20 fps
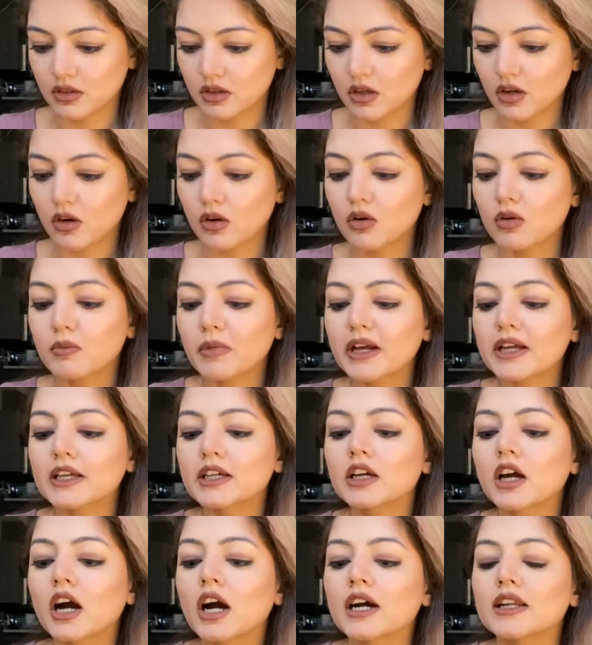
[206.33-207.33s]
Oh my
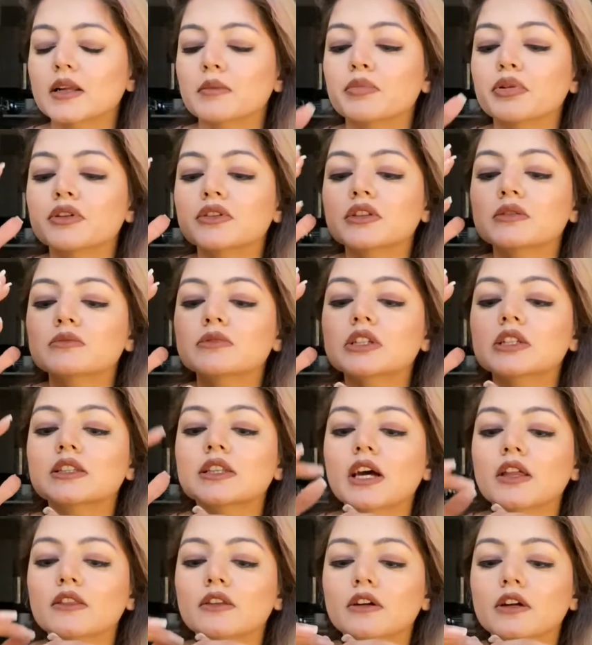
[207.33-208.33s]
God, I put them
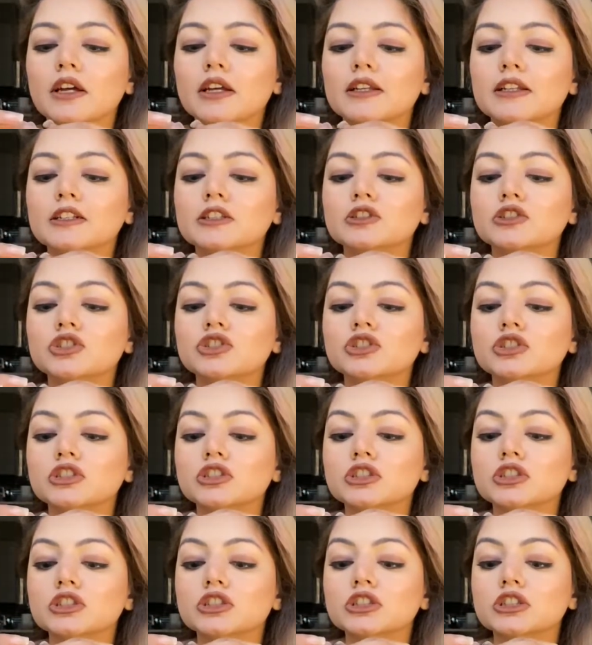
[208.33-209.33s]
together and now they're stuck
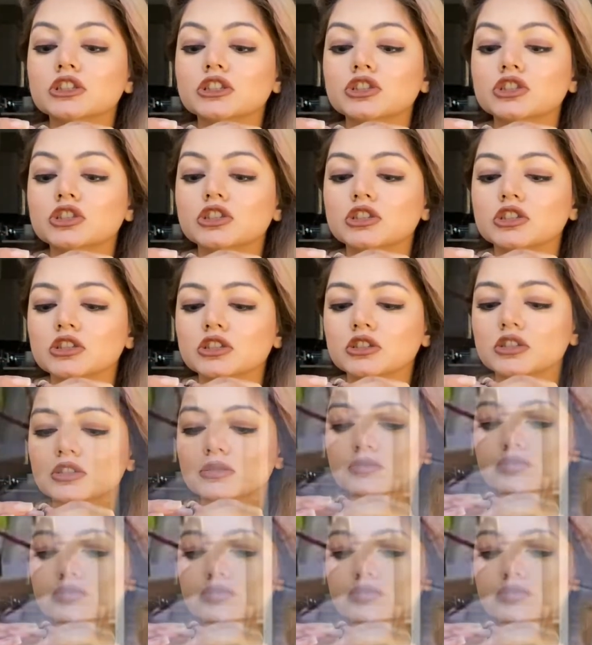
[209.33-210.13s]
together. I'm